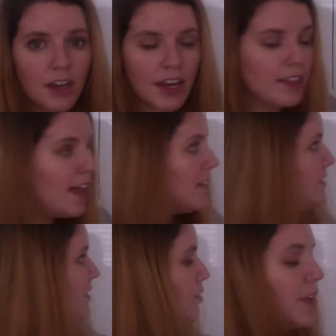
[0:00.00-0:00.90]
All right,
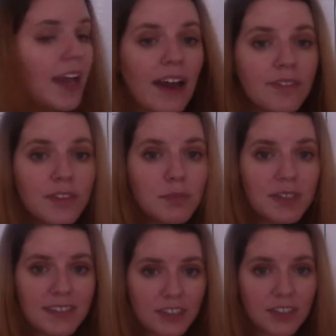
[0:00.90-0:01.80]
lastly, we have the
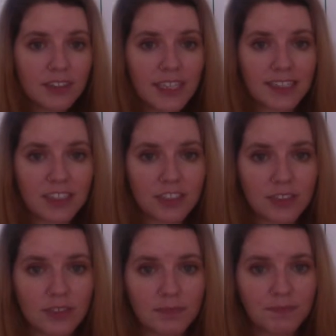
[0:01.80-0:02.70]
material
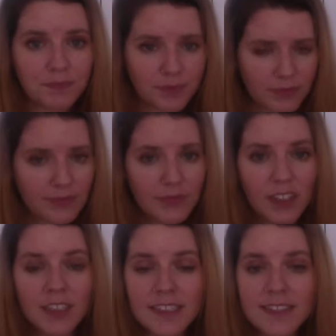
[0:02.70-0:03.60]
conditional,
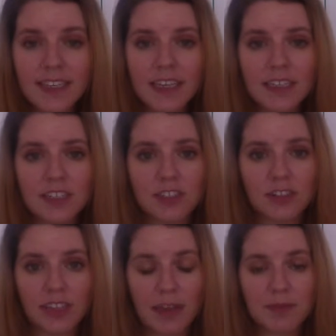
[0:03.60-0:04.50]
which is the conditional
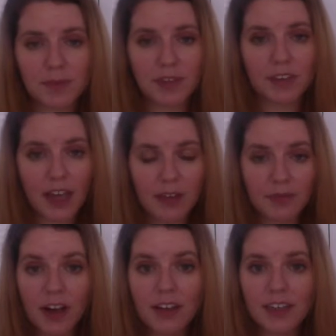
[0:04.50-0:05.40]
claim, as we
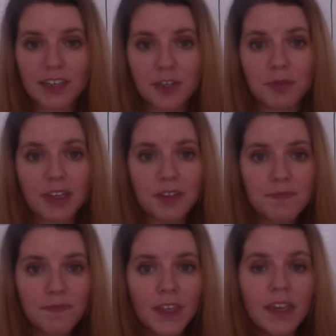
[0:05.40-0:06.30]
call it in your book.
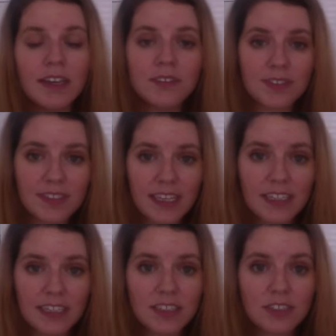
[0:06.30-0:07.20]
So it's a
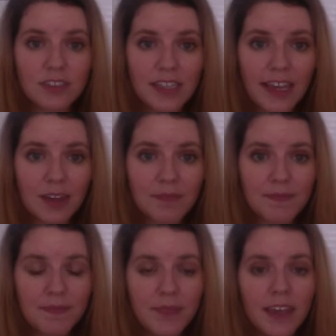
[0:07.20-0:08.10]
conditional claim.
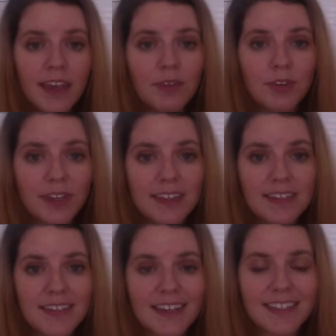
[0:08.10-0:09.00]
We read
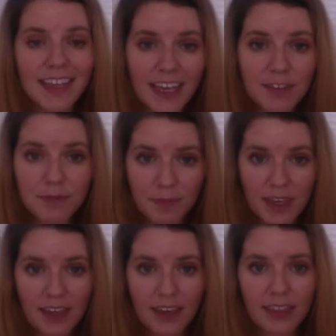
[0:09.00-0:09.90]
this as if
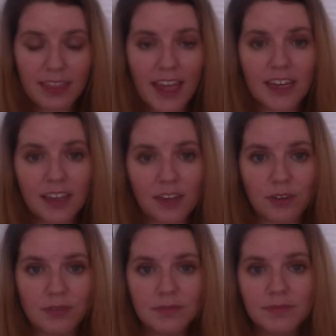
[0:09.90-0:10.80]
P, then
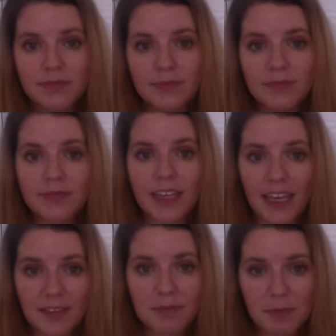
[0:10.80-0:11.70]
Q.
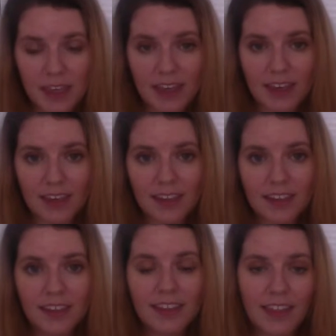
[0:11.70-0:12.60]
If P,
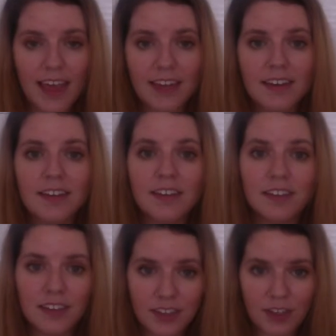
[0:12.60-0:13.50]
then
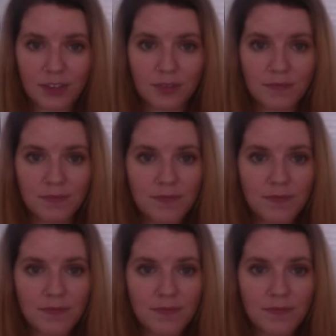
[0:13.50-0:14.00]
Q.